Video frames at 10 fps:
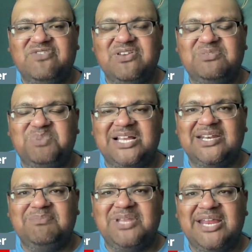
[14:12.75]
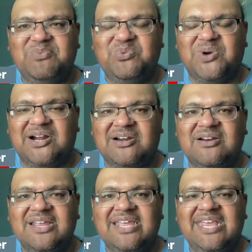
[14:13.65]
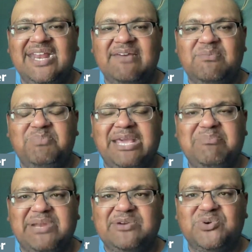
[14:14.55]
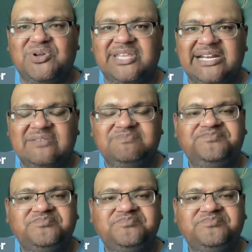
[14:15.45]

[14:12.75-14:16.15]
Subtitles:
He's plugged and played with Walker. You can have a big, big role there.